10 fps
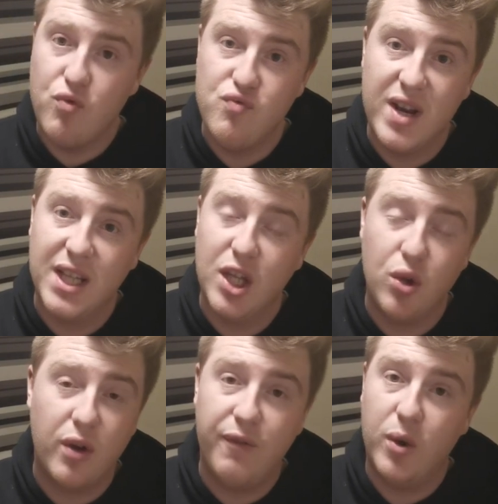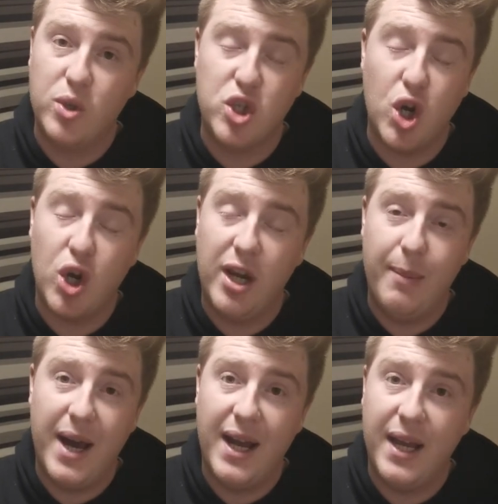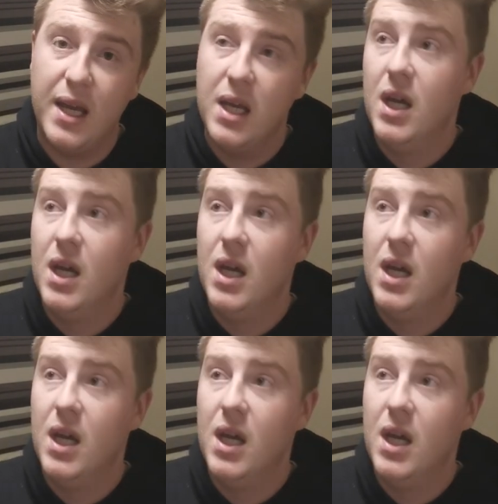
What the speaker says: Really looking forward to talking about it.